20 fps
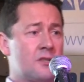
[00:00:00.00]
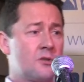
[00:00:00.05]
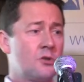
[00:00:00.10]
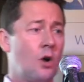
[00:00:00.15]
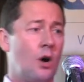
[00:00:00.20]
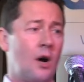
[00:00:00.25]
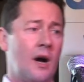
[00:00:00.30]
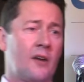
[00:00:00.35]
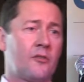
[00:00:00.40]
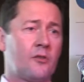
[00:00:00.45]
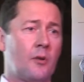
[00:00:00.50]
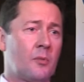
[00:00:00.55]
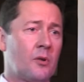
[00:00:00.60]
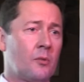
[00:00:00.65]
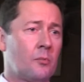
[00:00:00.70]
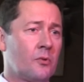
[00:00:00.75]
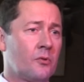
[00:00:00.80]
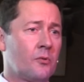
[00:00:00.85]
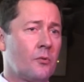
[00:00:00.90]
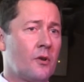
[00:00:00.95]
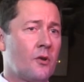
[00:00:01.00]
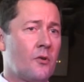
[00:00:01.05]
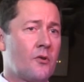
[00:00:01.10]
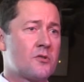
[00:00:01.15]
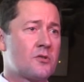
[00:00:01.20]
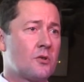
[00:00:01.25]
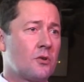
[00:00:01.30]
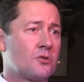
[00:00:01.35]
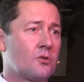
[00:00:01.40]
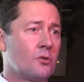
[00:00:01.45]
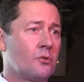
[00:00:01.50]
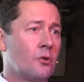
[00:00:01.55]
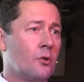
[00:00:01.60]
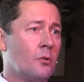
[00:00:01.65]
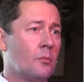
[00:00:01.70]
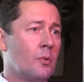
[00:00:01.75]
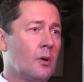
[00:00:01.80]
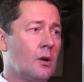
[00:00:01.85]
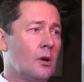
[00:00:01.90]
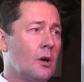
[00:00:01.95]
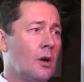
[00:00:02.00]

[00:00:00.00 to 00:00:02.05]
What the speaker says: is not acceptable to another social group.